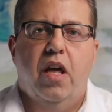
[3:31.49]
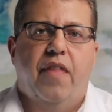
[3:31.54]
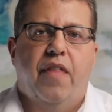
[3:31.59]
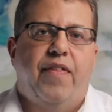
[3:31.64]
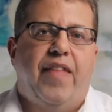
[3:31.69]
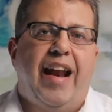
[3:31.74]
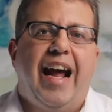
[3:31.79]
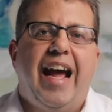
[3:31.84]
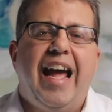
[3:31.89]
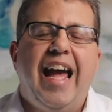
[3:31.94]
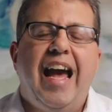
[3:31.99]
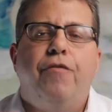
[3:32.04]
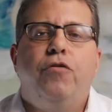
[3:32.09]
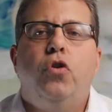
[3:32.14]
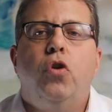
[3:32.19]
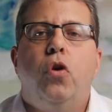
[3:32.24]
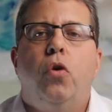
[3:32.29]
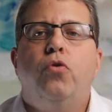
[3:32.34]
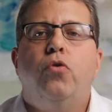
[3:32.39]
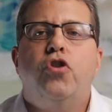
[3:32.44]
that I have
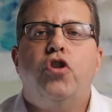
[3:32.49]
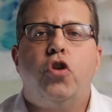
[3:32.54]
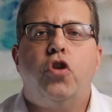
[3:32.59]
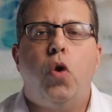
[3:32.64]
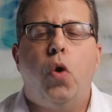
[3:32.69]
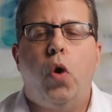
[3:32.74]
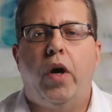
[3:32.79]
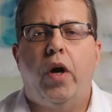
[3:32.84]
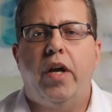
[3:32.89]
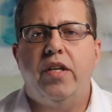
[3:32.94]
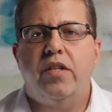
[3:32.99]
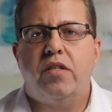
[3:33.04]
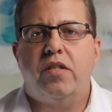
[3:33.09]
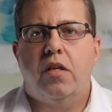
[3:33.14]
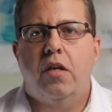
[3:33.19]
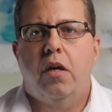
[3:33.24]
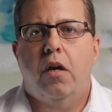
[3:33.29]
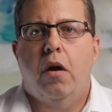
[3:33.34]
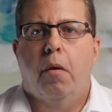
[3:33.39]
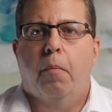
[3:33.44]
no choice
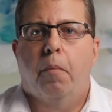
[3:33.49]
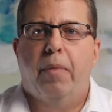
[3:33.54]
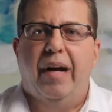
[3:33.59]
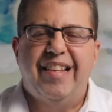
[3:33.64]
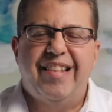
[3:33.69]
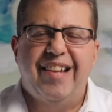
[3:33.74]
but